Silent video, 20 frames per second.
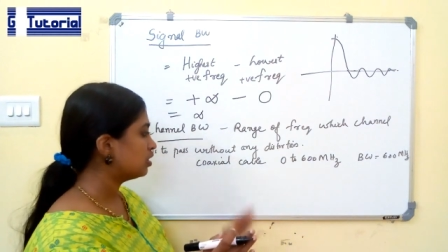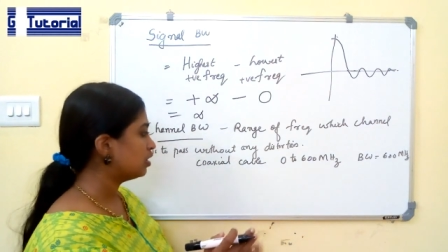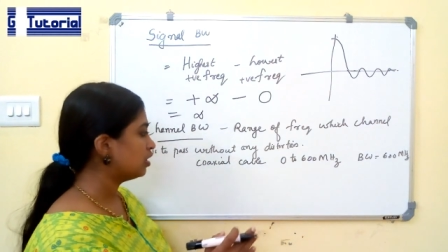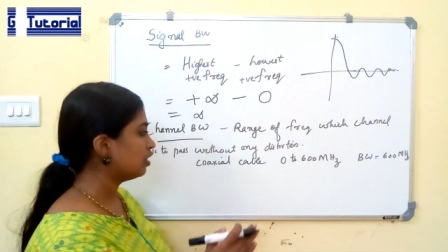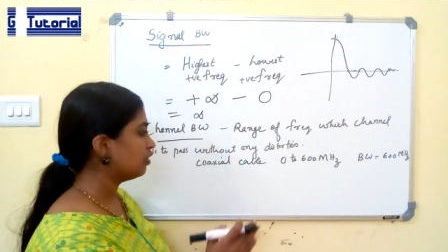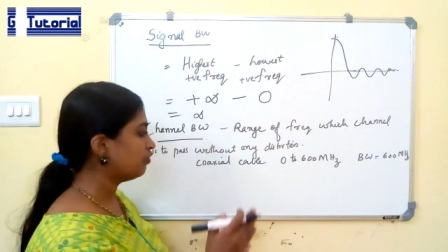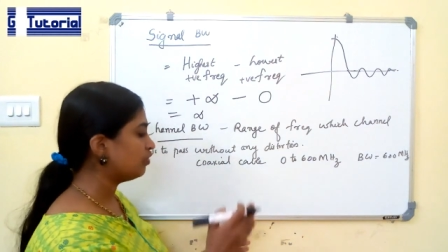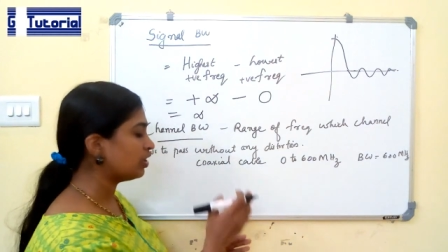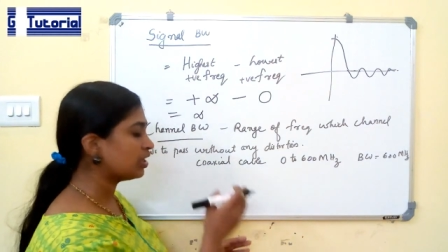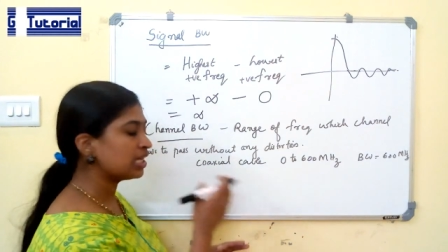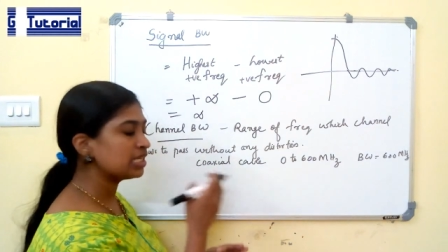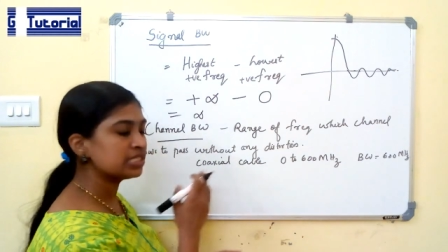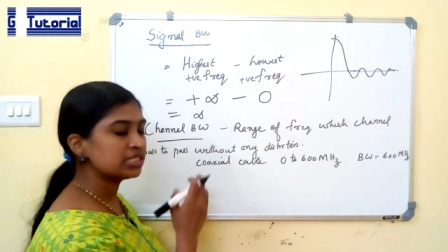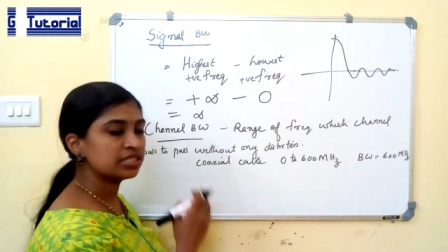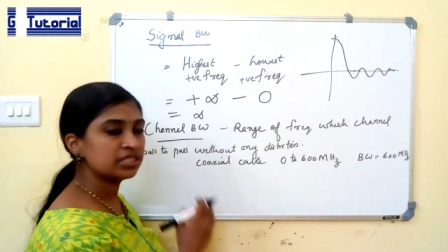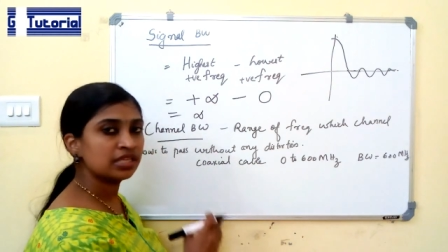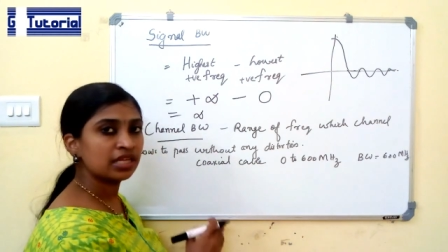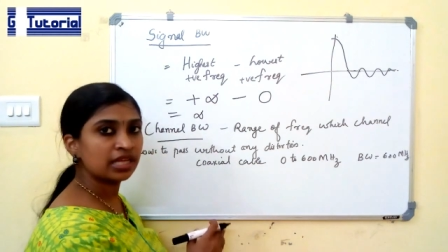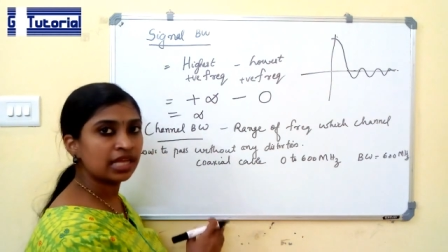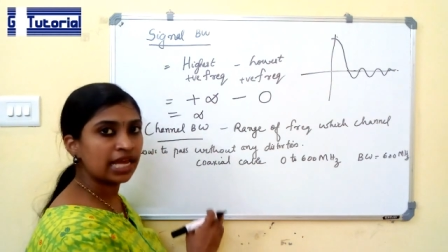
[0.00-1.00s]
If you are
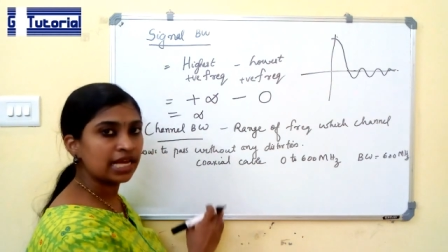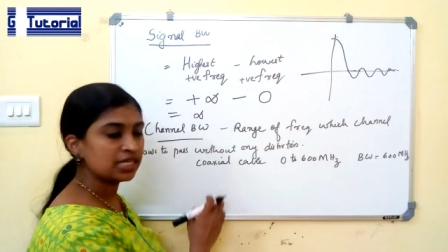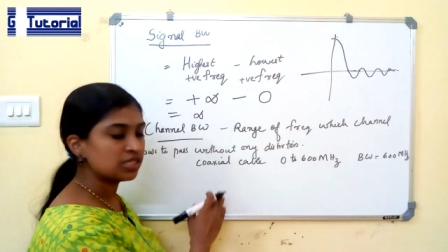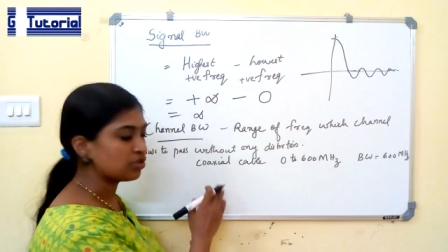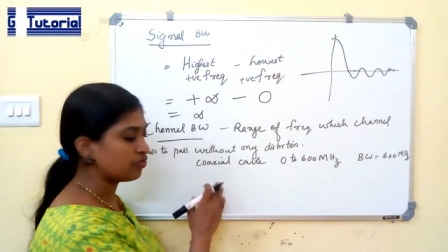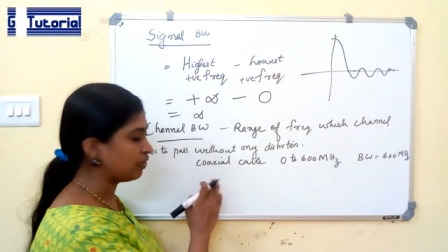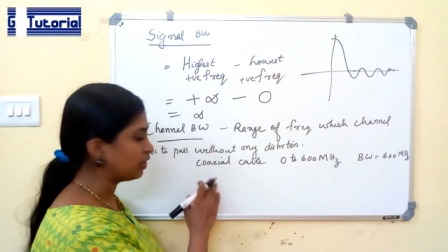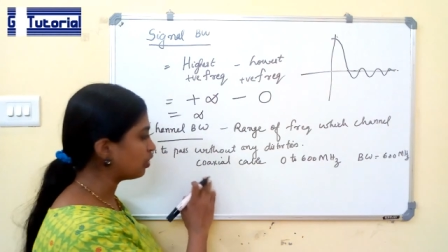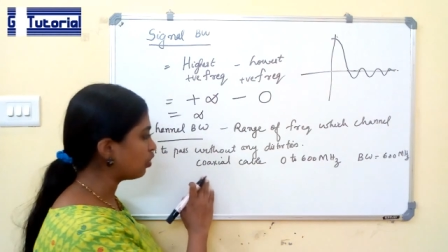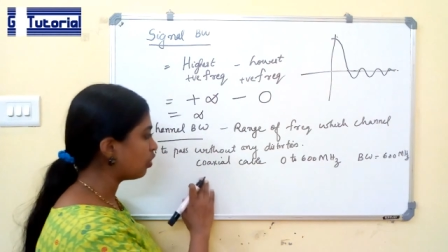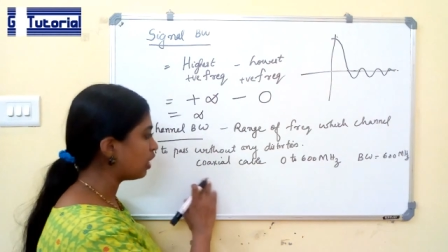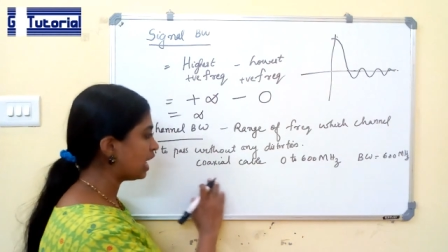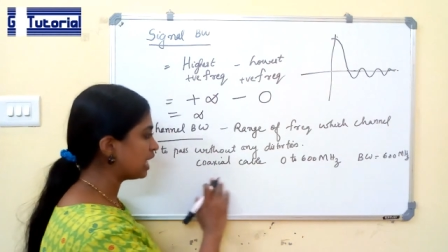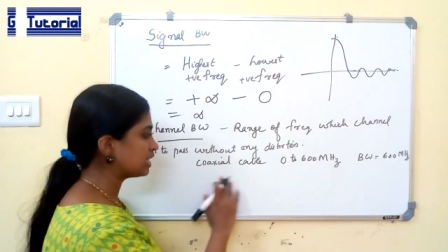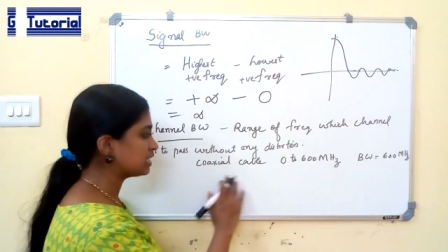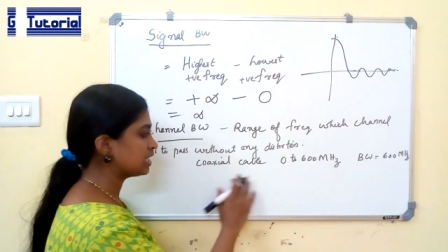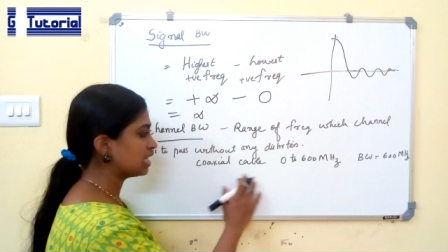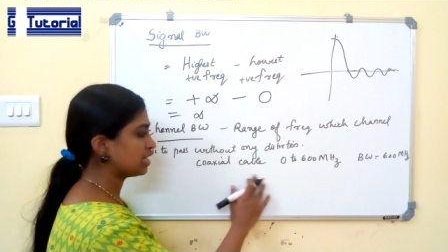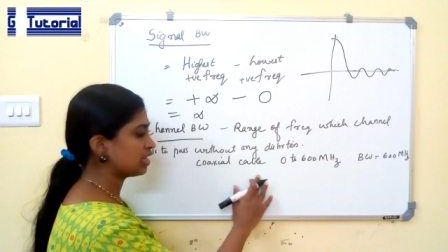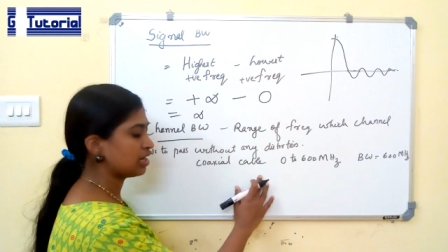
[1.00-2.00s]
considering the case of a coaxial
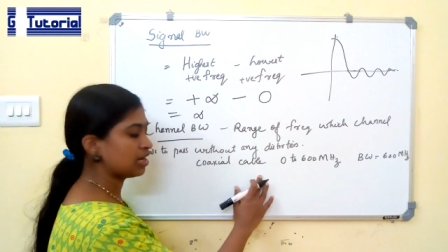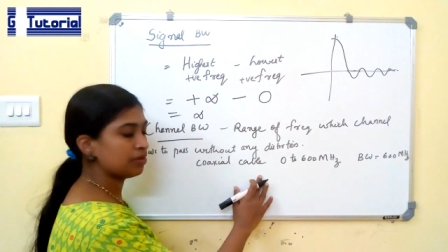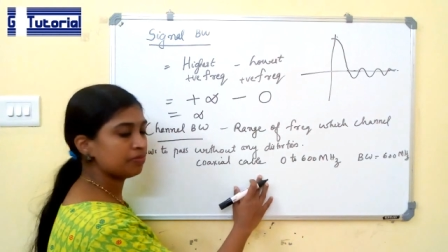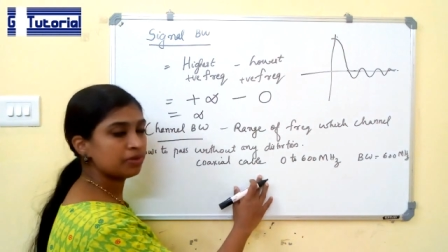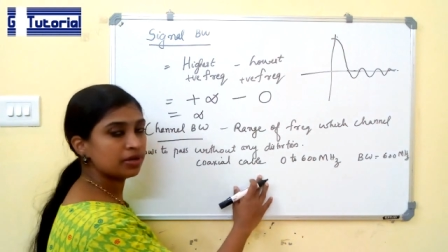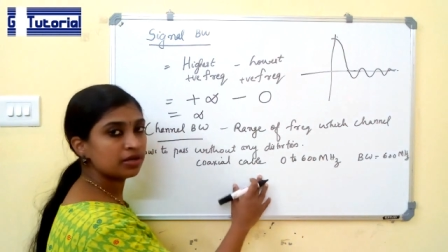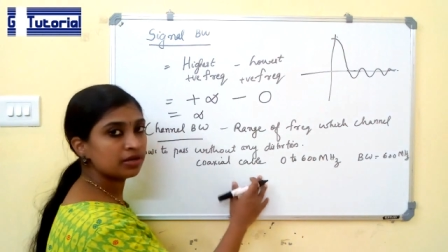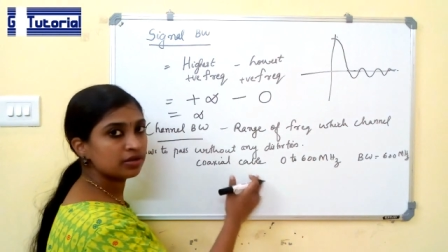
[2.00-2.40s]
cable,